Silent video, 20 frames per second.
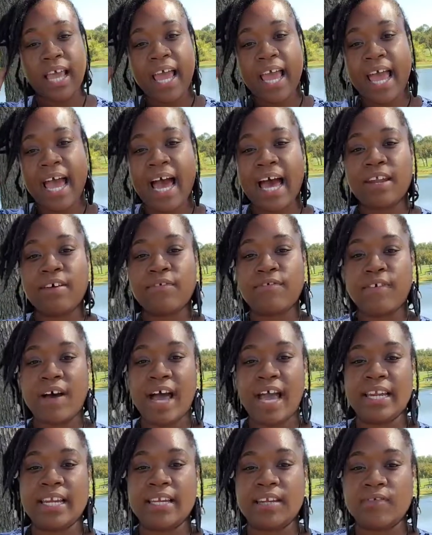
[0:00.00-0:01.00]
How to
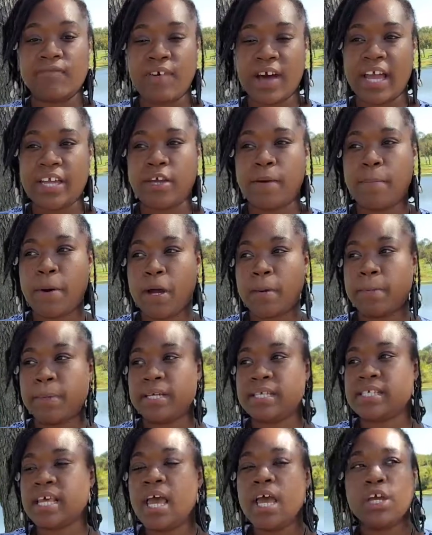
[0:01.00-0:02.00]
find and define your
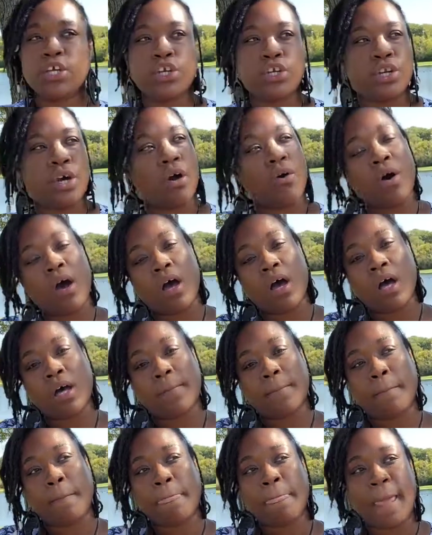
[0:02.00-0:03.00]
purpose.
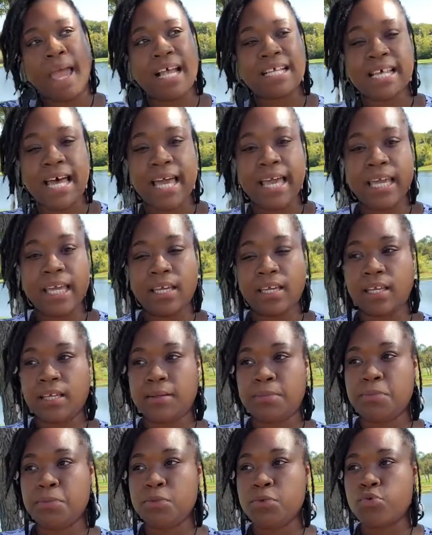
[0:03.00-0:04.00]
As I
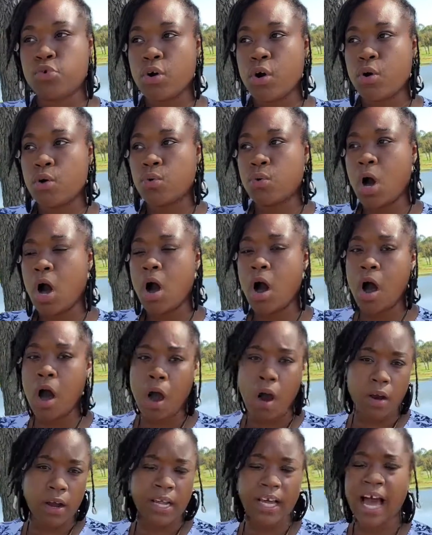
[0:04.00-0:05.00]
grow
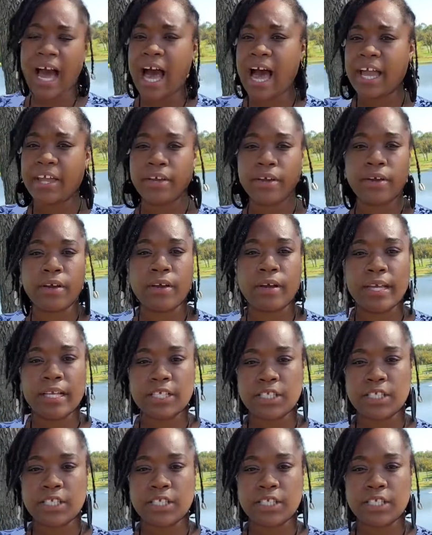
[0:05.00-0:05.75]
higher